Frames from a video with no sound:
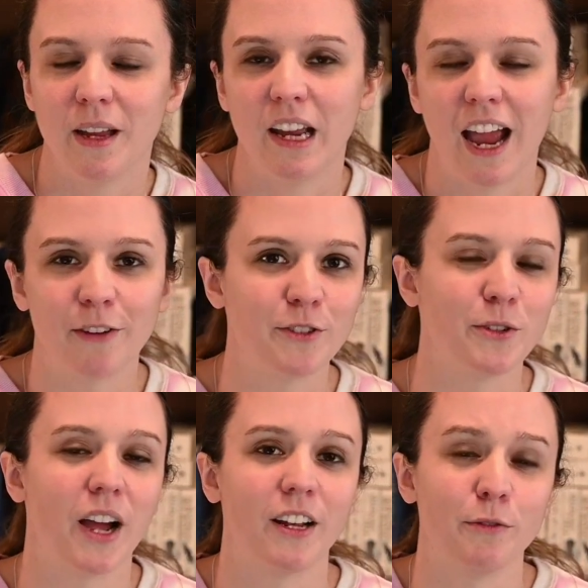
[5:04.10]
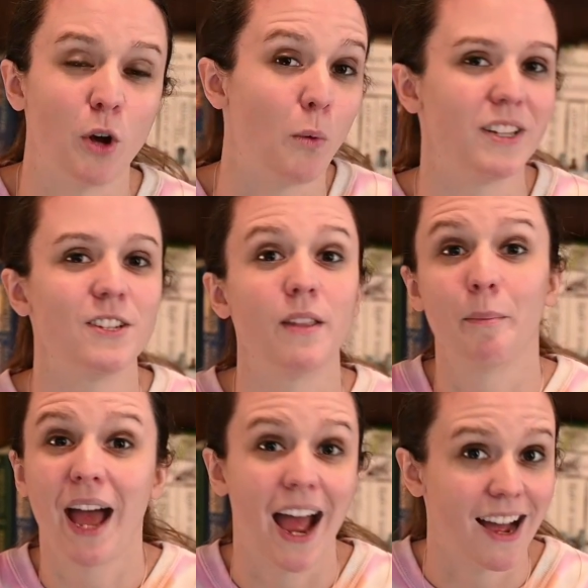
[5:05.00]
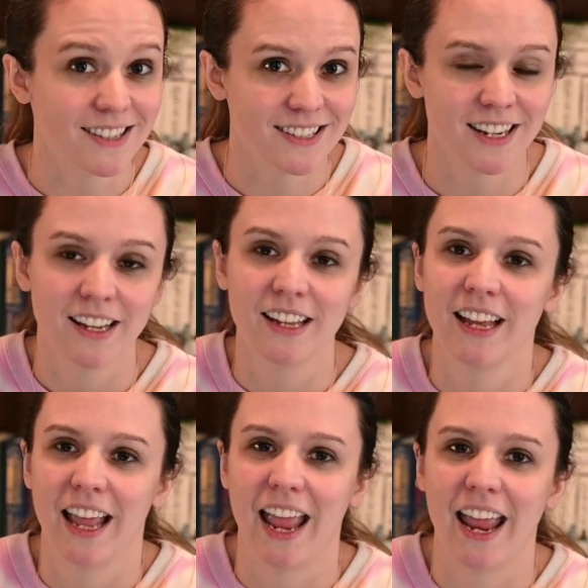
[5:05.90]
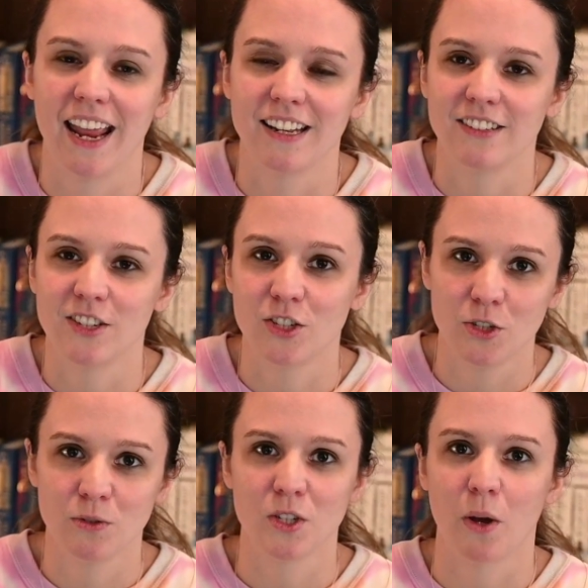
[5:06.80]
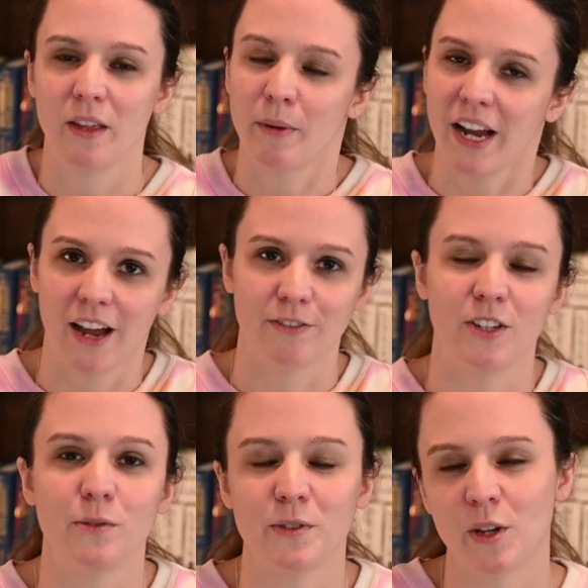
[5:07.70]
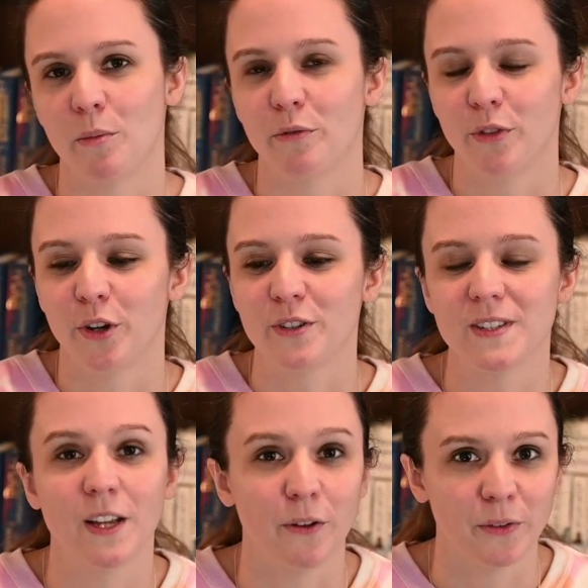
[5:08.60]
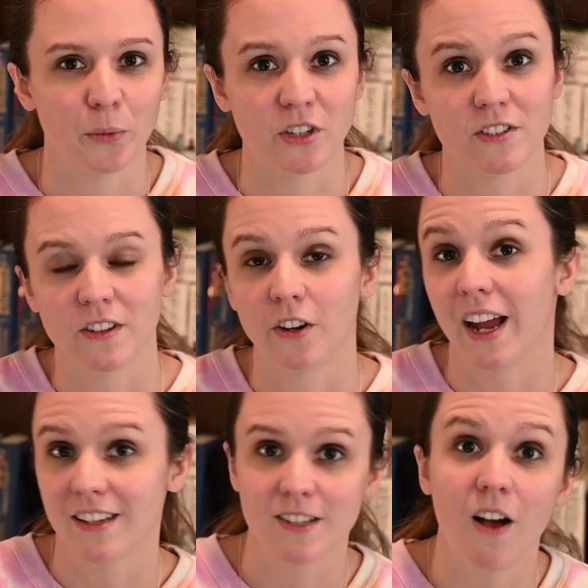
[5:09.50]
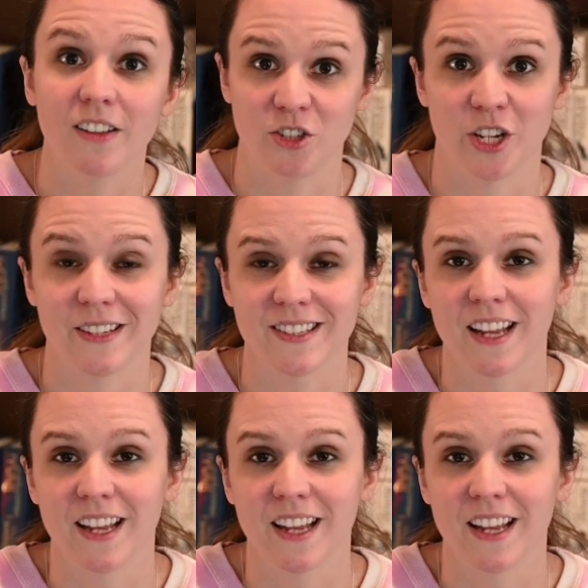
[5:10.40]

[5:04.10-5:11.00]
have to kind of go into the past. And to do so, they might have to use some of their skills, which they're hexologists.